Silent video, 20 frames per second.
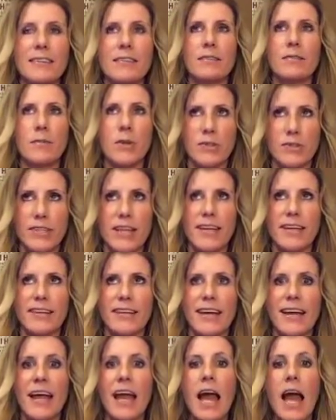most
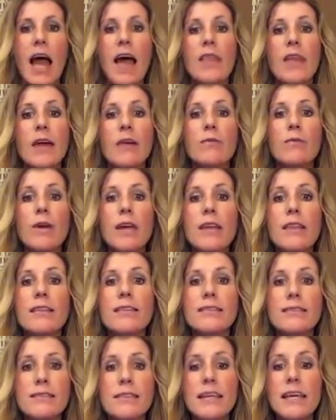likely. And then with
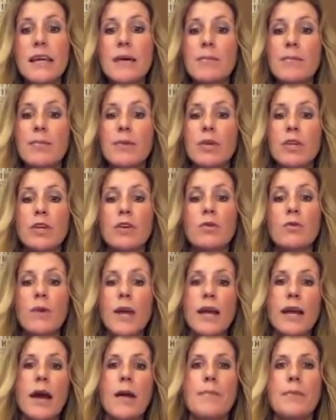sleep, you
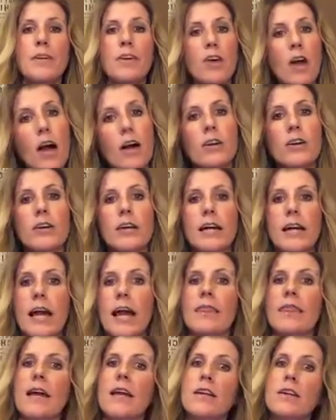wake up and you're hungry,
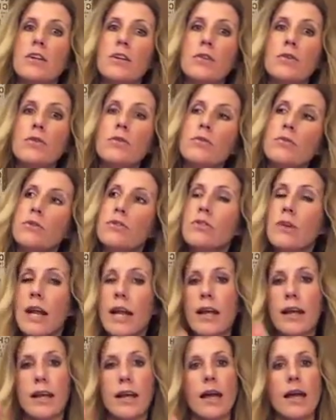and then you
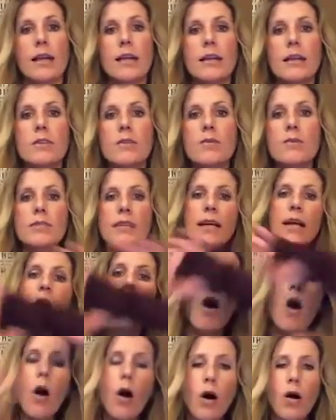drink. And so it's like
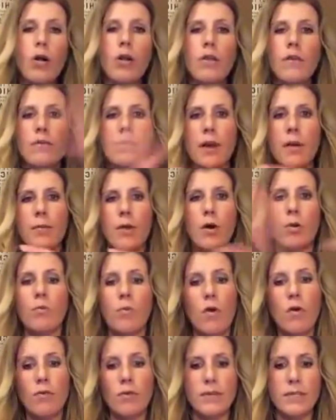all of them are
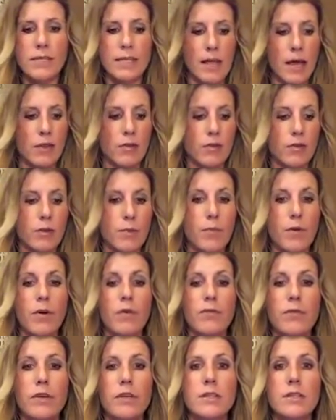woven together in a
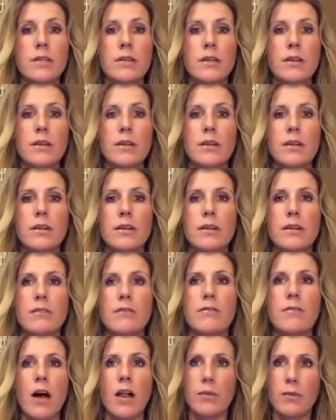perfect
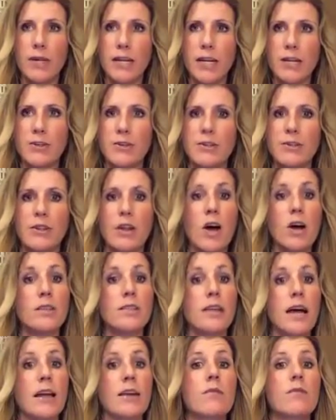following nature's laws
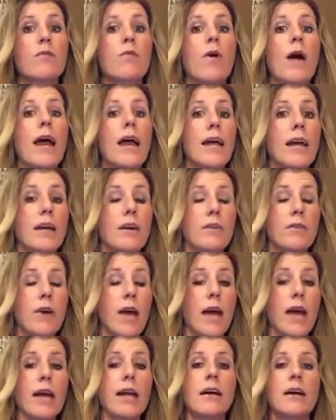kind of way.
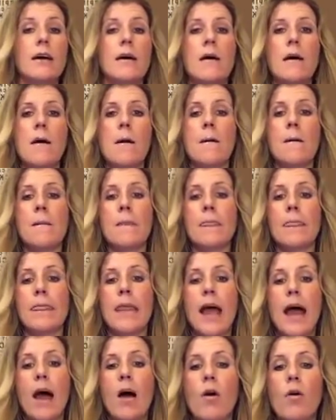Okay.
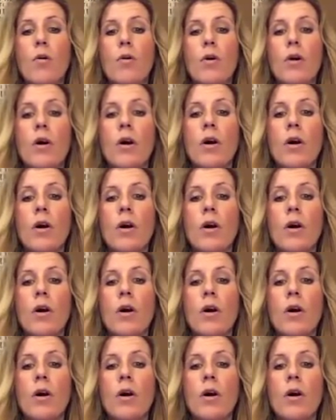Now,